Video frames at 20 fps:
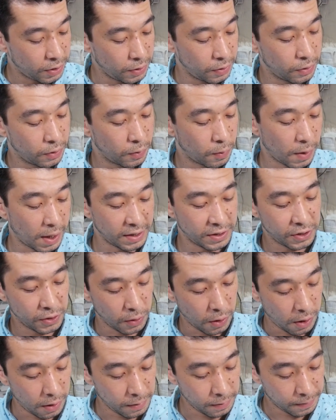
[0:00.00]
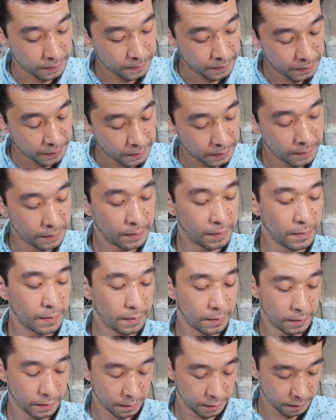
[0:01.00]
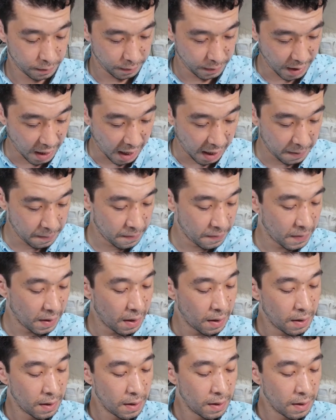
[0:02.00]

to restaurant name.